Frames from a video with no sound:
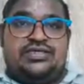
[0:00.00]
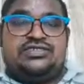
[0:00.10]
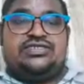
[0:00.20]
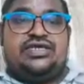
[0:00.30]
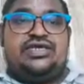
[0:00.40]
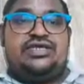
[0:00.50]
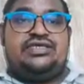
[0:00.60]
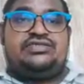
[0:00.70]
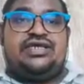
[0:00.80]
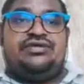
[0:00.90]

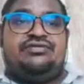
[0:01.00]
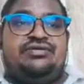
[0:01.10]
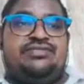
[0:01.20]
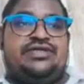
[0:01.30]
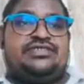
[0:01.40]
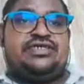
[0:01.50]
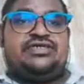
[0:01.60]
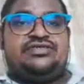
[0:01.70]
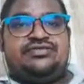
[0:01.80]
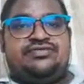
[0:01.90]
Psi 1 plus psi
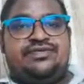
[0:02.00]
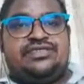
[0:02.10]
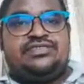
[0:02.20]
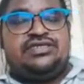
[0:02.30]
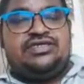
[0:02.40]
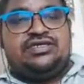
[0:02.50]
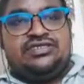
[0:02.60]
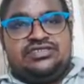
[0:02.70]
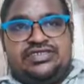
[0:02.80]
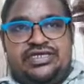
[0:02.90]
2 plus
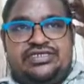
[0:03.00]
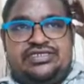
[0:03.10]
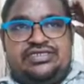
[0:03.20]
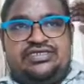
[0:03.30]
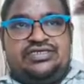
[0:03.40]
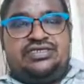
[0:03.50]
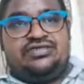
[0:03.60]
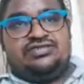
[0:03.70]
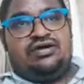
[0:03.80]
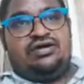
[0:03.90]
psi 3.
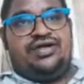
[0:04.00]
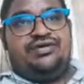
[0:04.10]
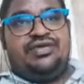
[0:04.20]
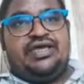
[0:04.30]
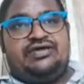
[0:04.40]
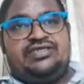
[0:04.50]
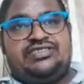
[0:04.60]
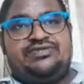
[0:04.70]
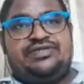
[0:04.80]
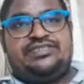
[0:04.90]
So already we have the
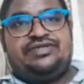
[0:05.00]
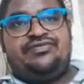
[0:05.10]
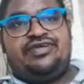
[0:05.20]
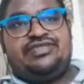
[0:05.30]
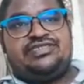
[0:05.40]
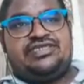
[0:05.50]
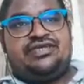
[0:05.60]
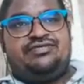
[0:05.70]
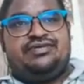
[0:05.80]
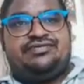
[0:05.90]
expression for psi
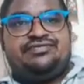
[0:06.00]
1.